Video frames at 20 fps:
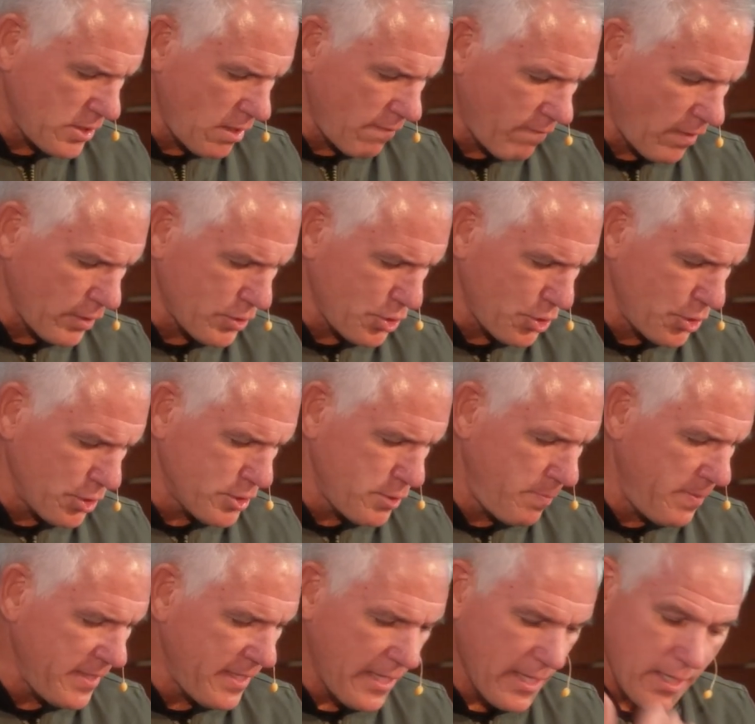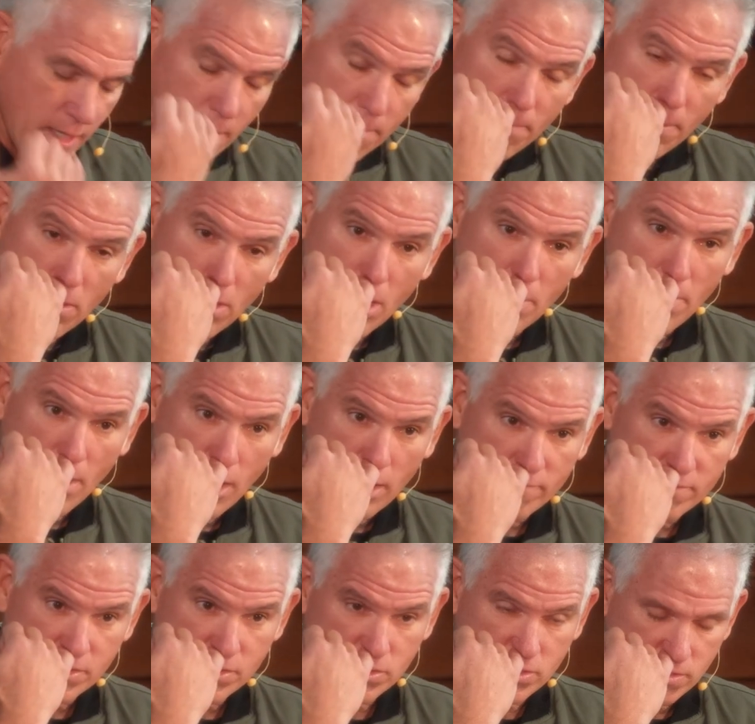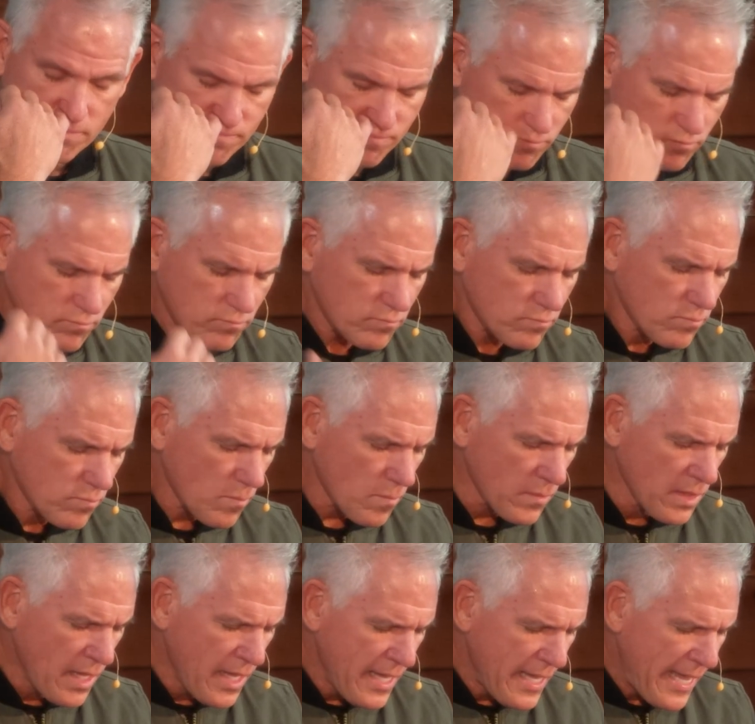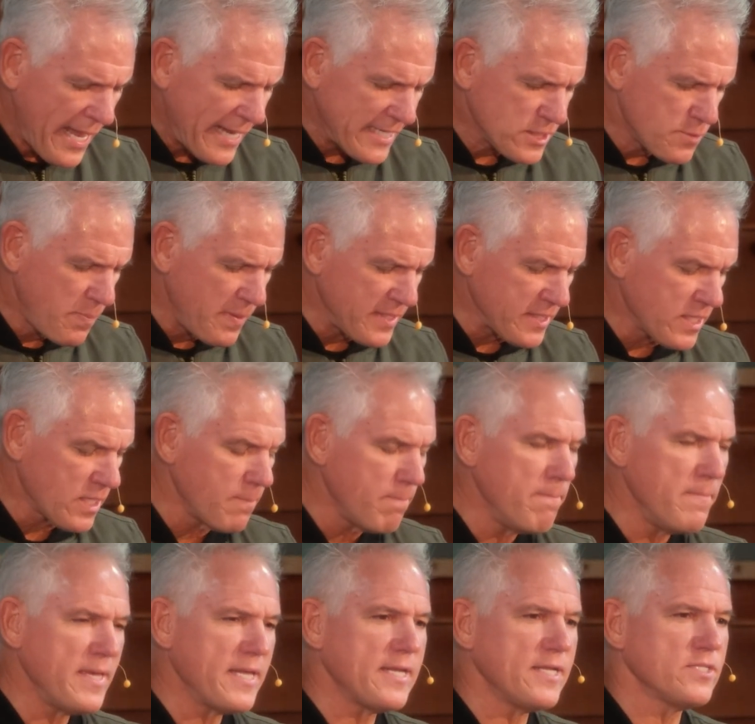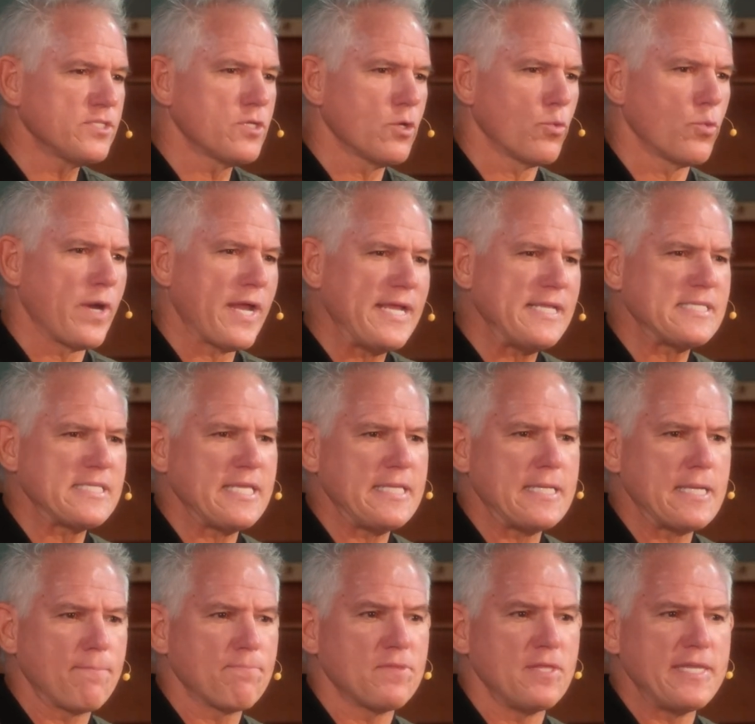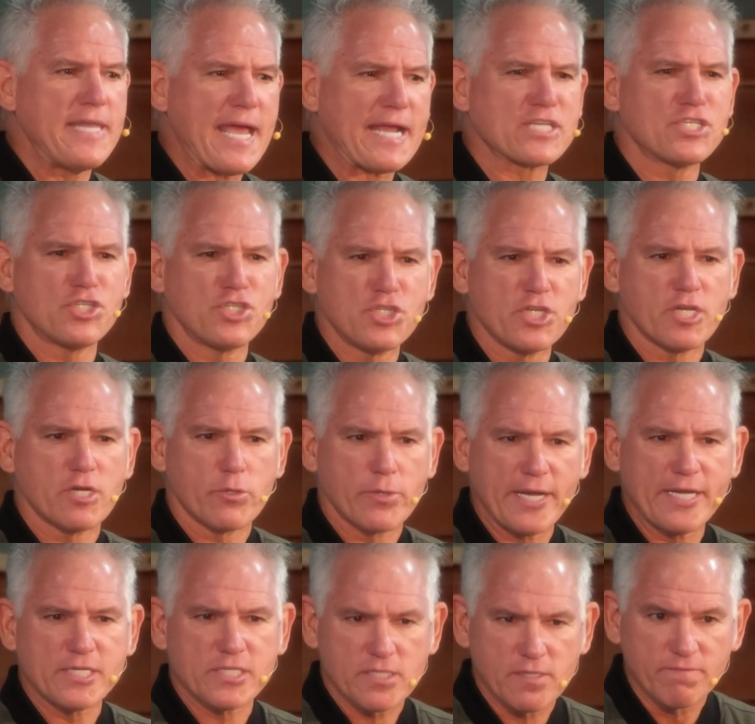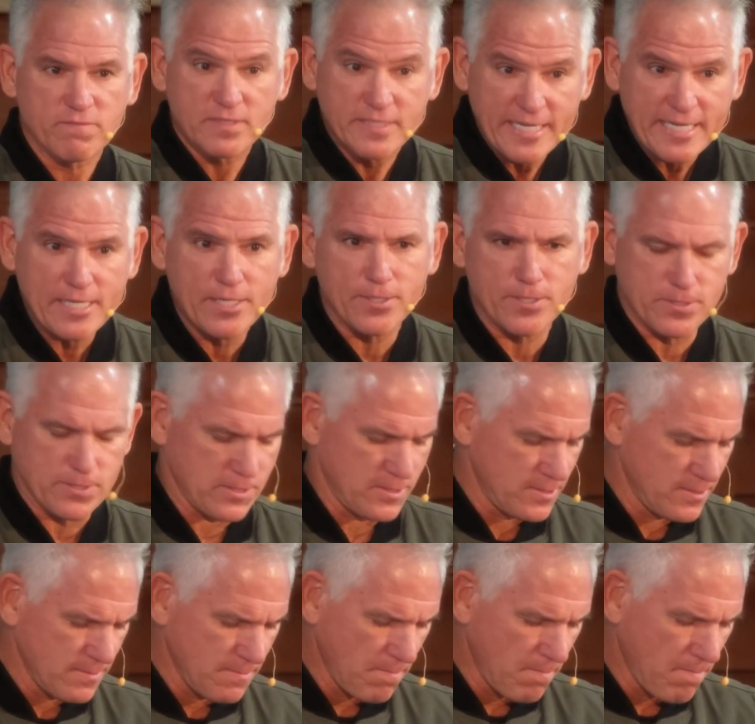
of our church beginning, Palm Harvest has been committed to raising up the next generation of leaders.